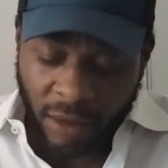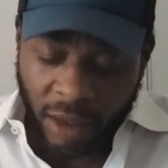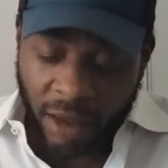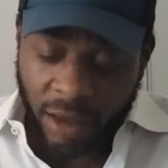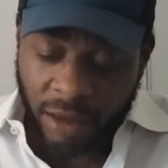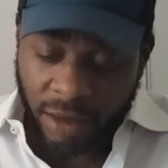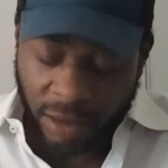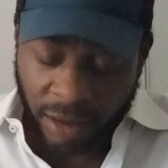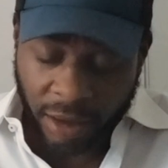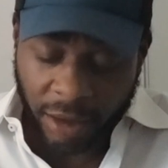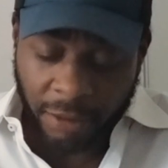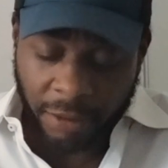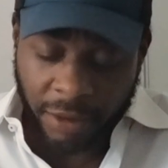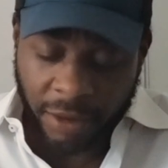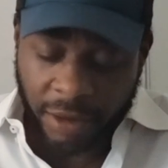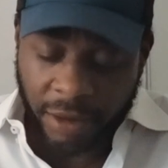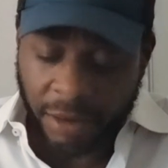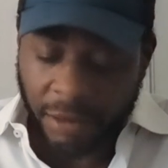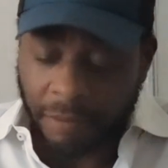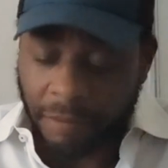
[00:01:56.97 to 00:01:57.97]
She
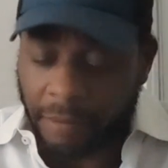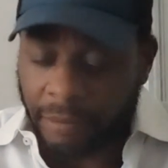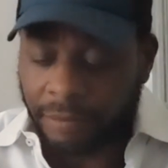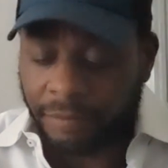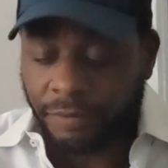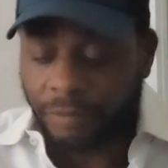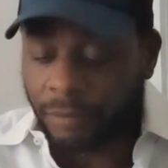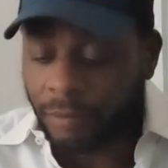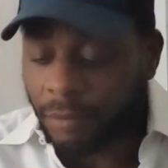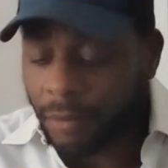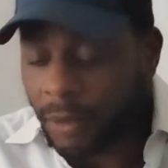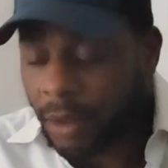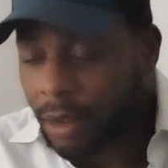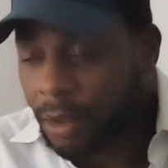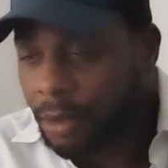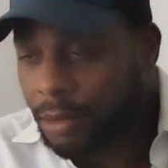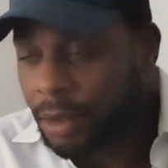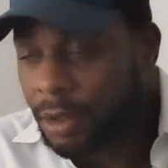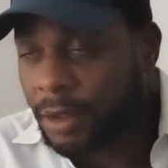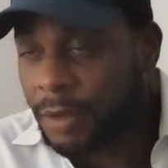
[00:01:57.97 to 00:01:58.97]
was.
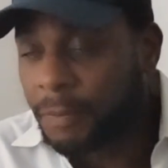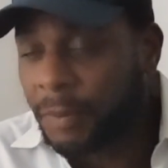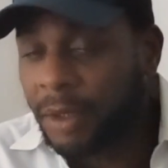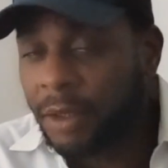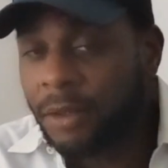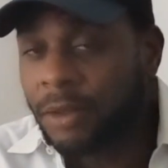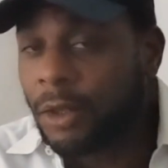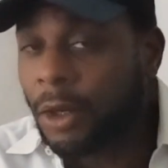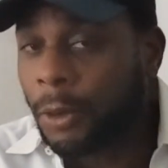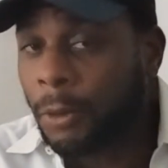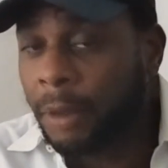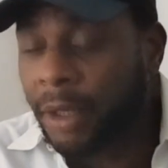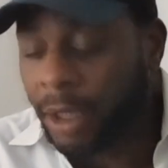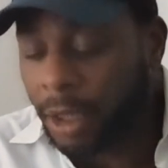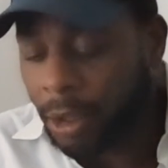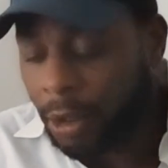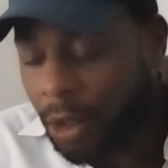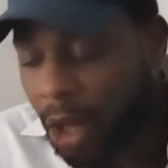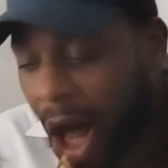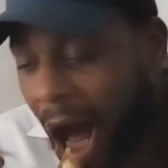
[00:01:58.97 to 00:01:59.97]
She speaks so
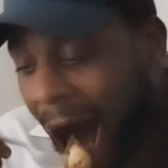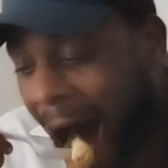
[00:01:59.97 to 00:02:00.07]
well.